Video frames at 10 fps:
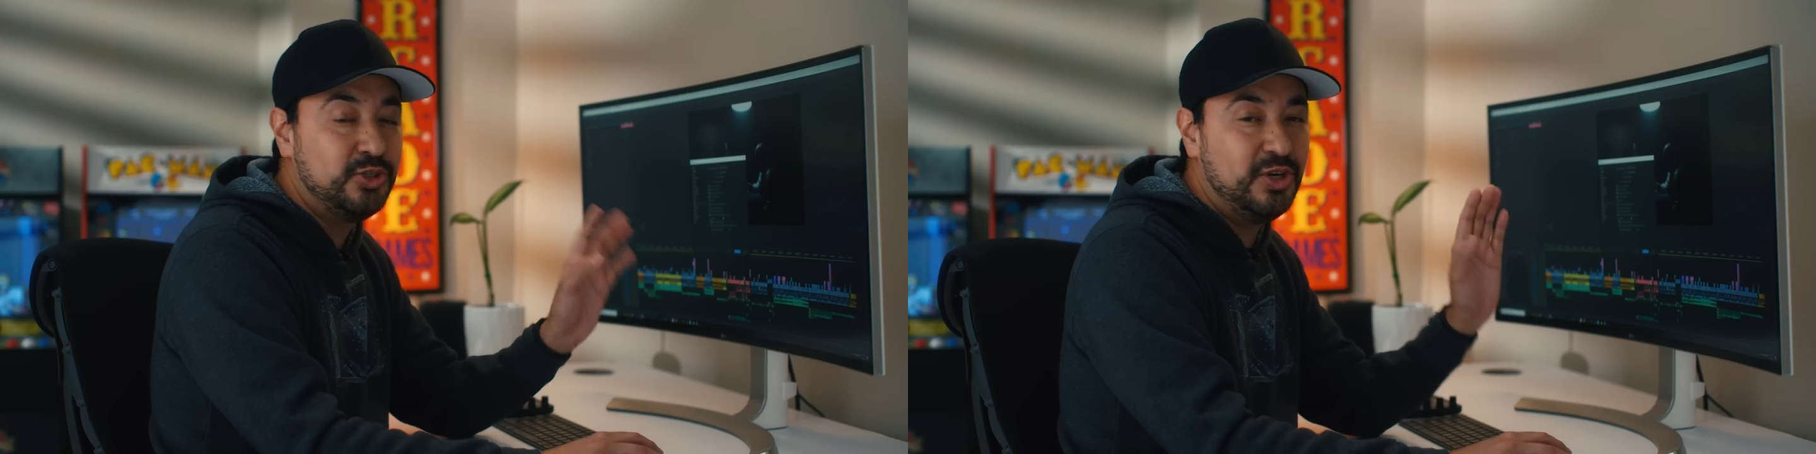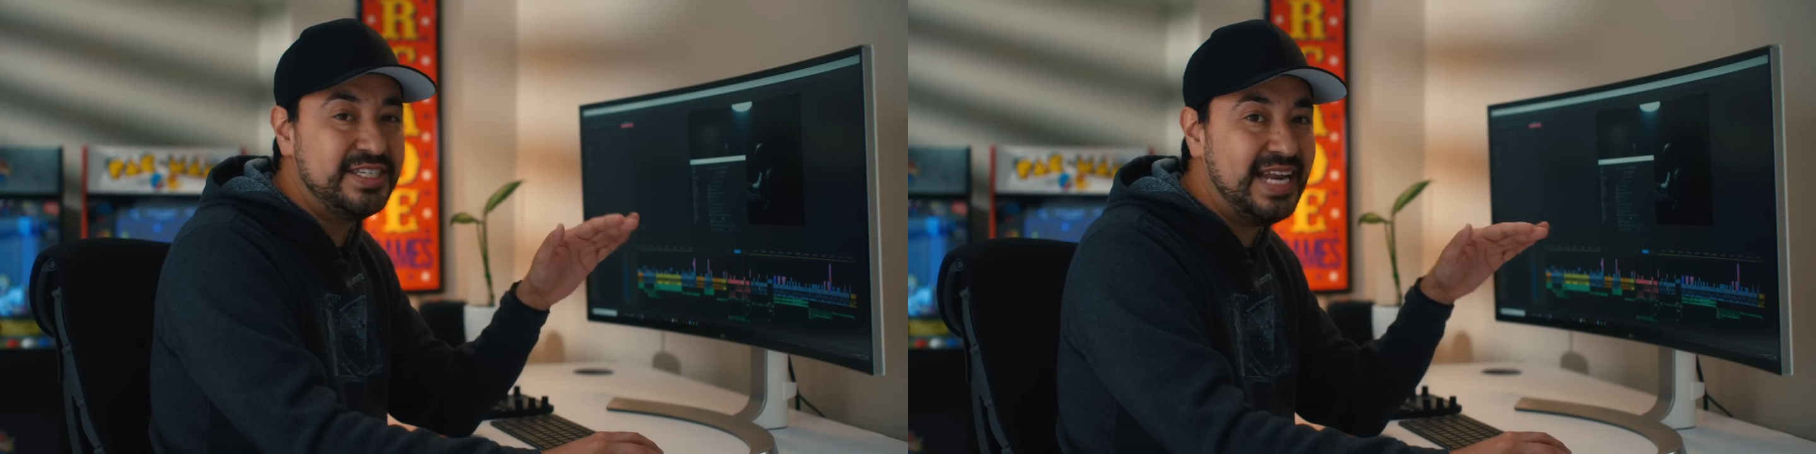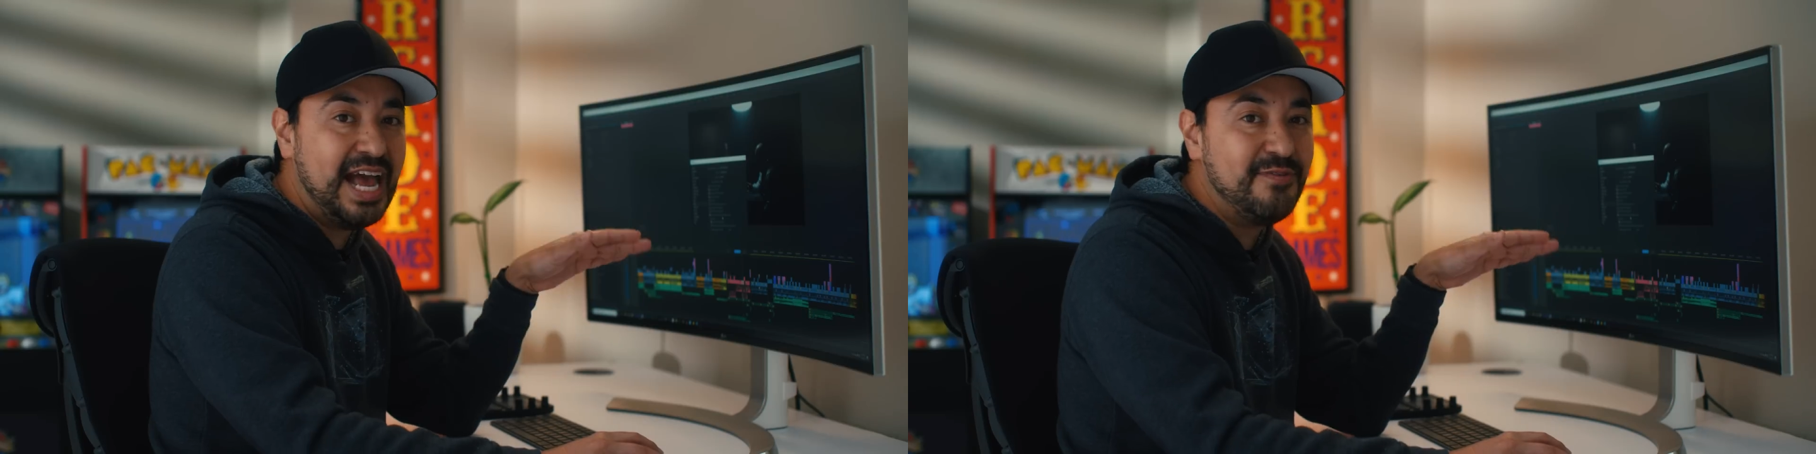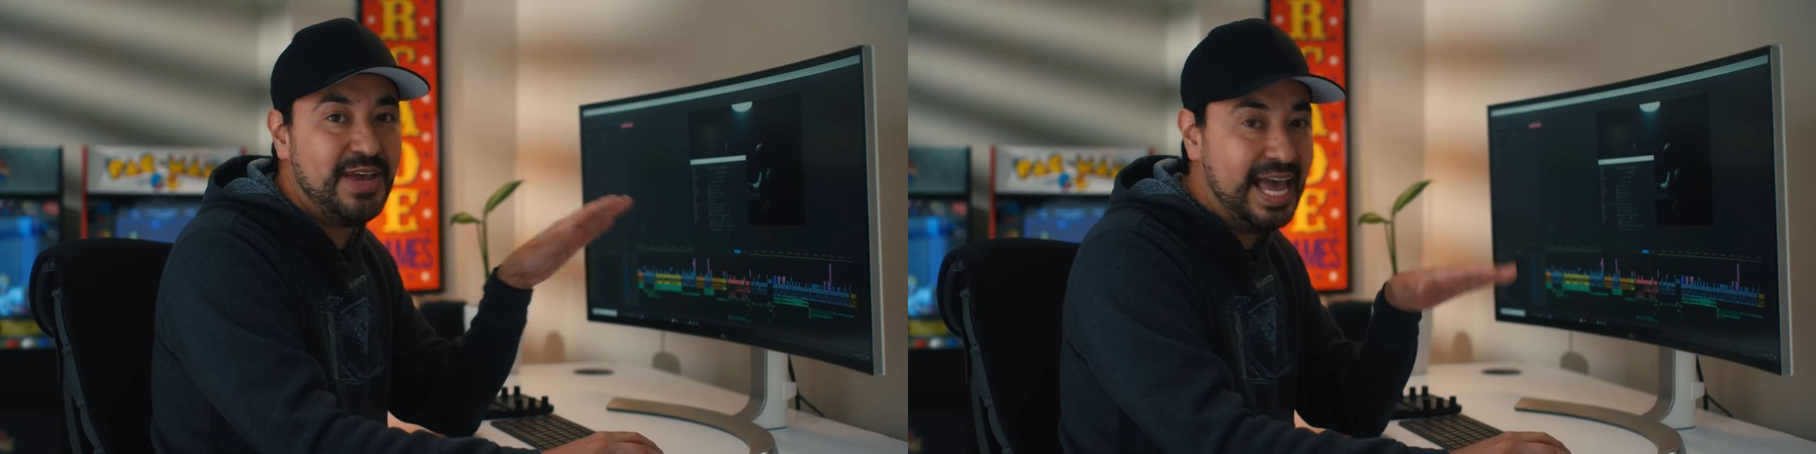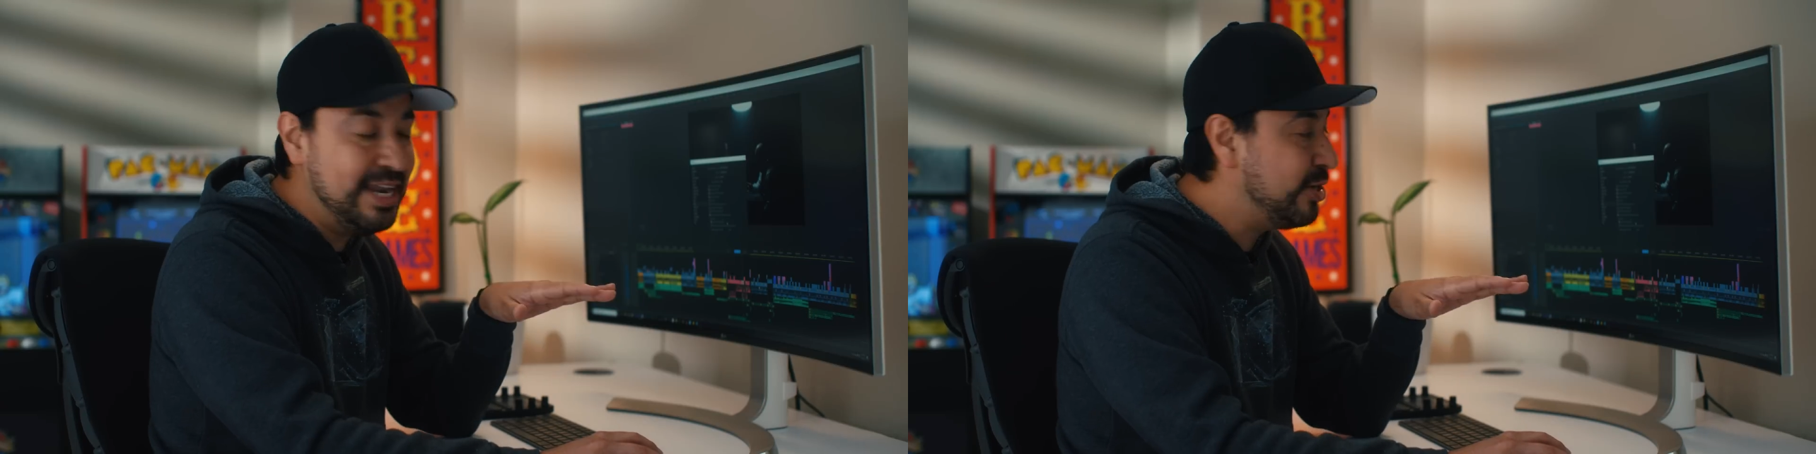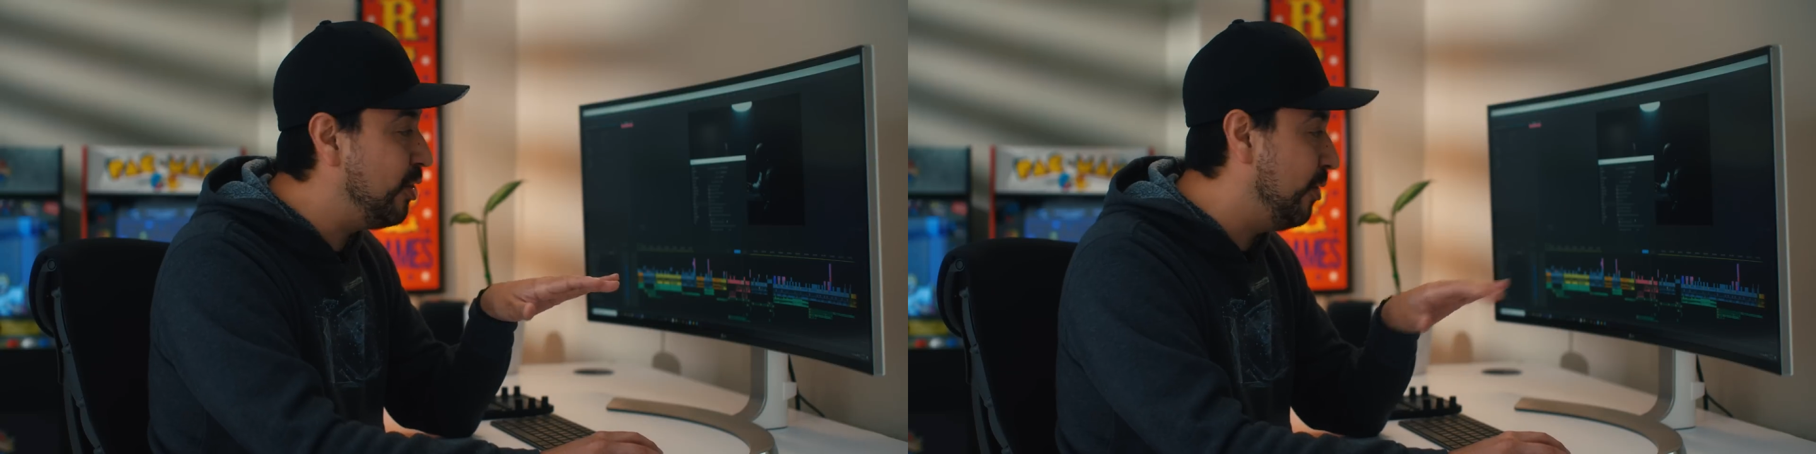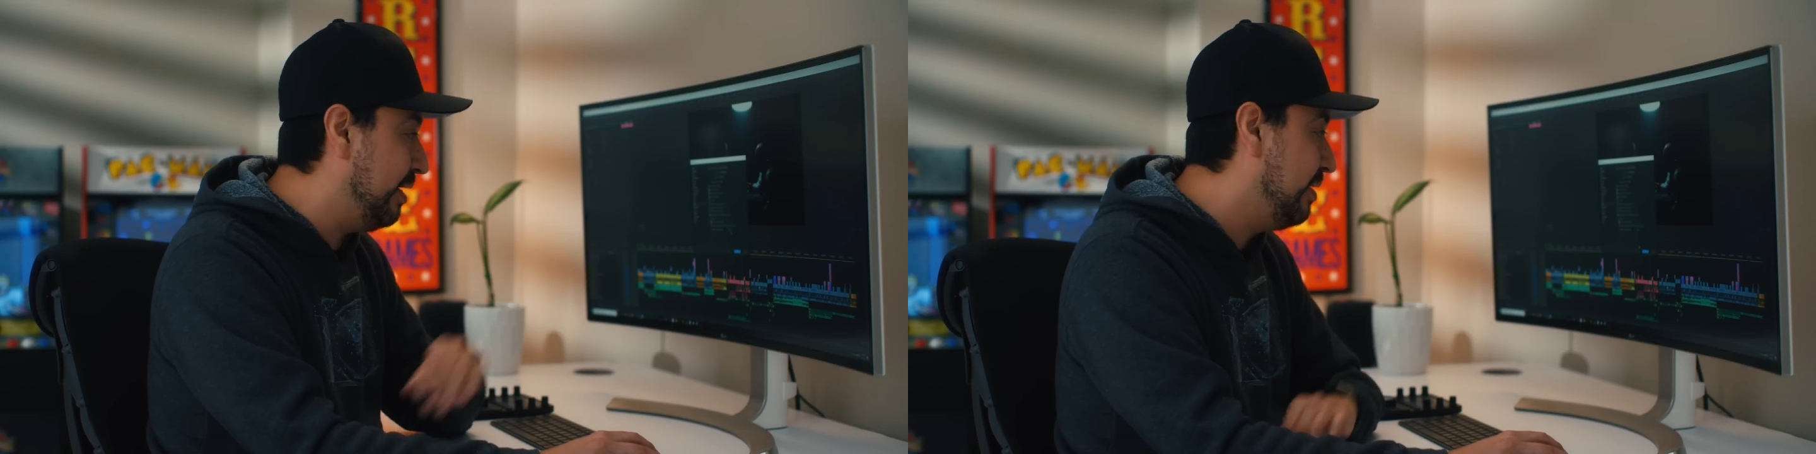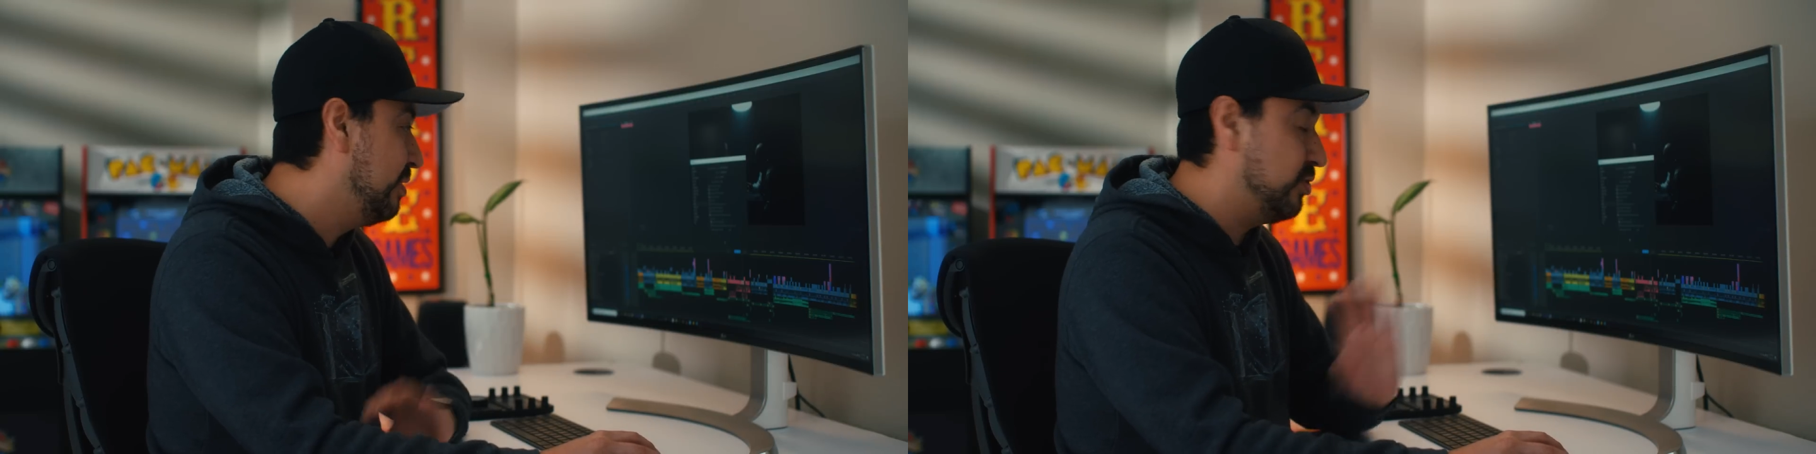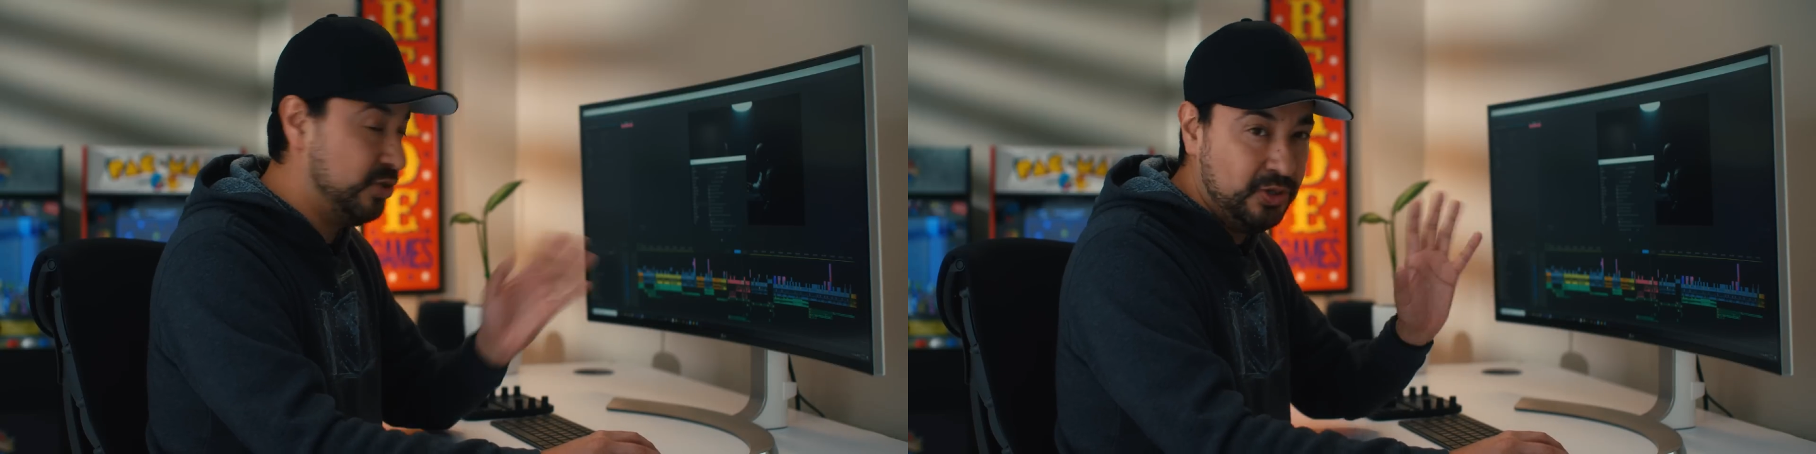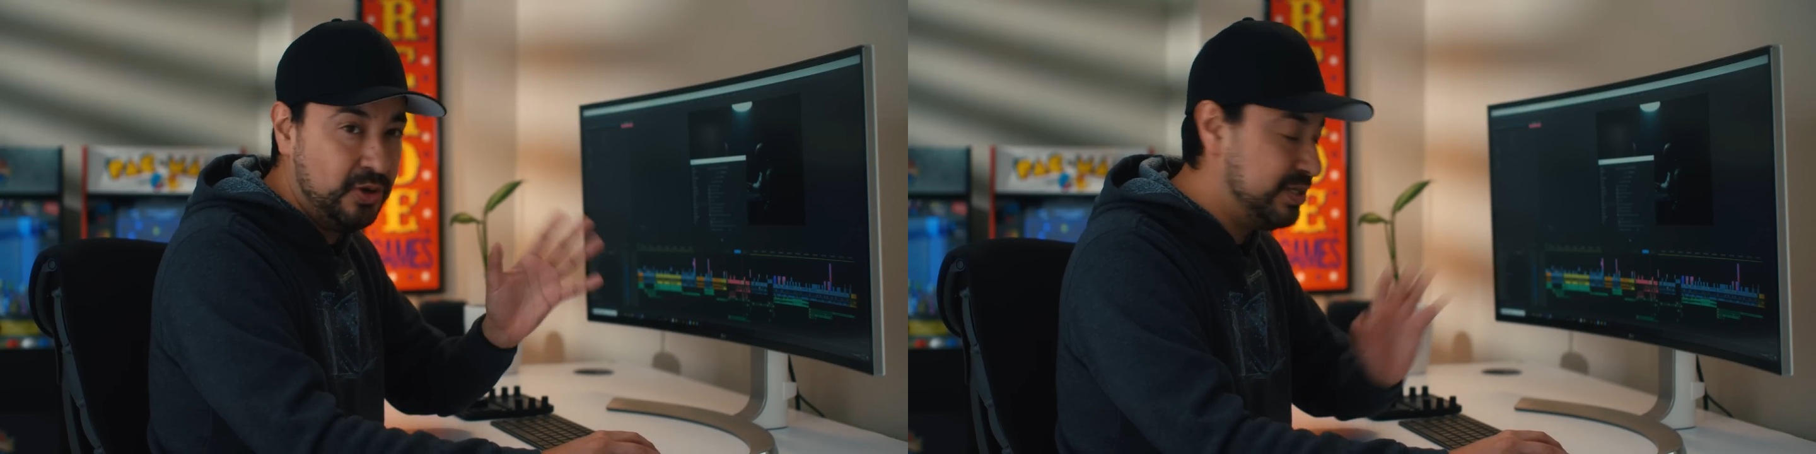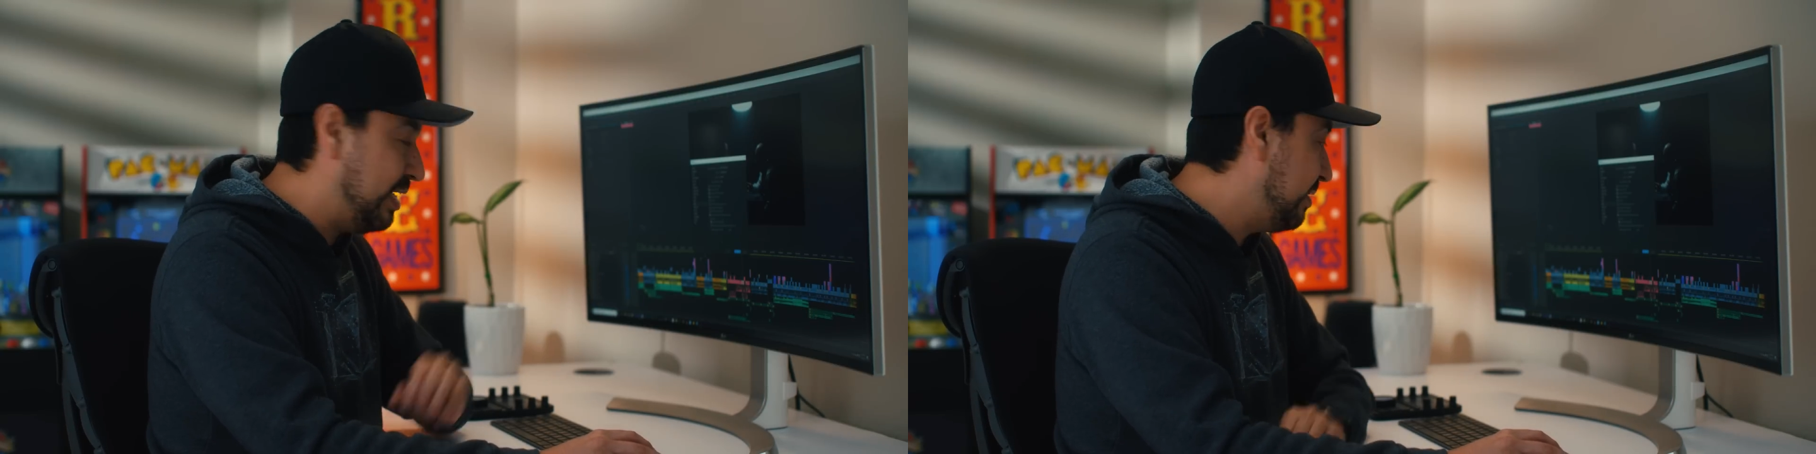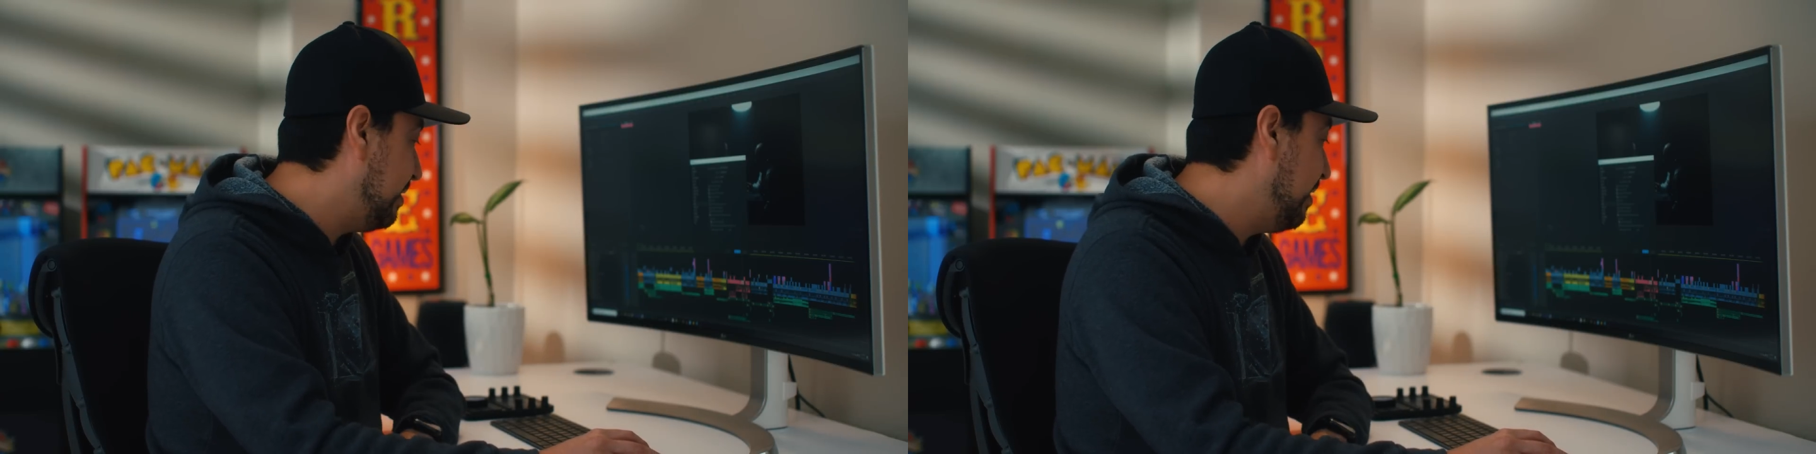so it doesn't have encoding. So you'll notice that's